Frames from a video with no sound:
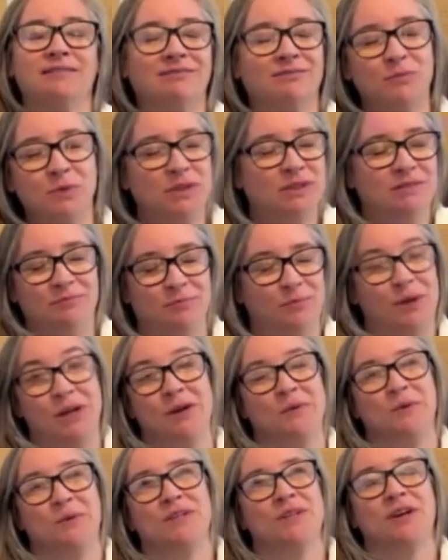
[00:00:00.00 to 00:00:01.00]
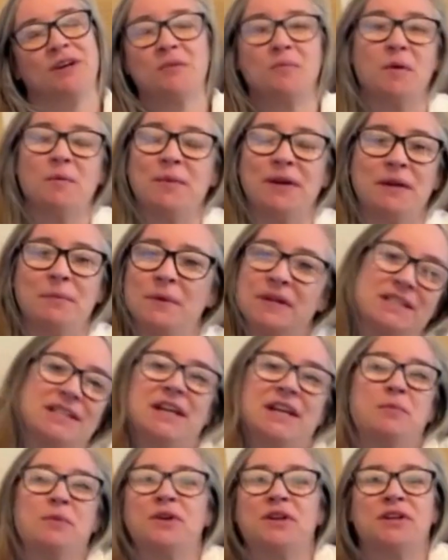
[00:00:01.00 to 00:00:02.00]
Well, we always talk about money, but
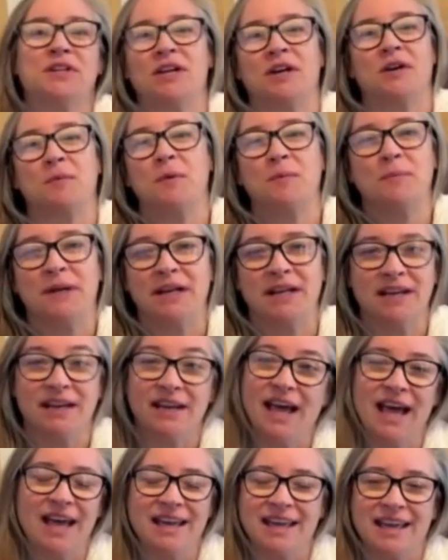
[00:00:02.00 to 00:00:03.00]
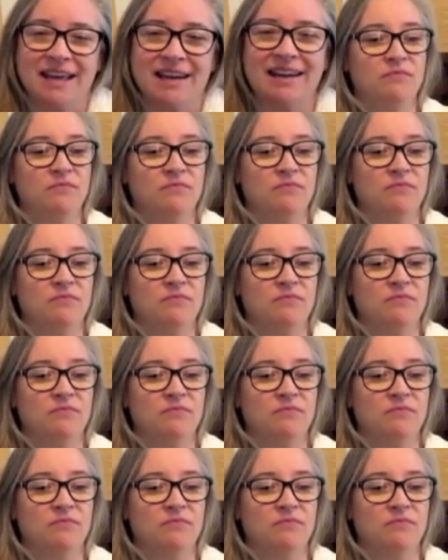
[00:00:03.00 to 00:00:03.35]
today we're going to talk about money again.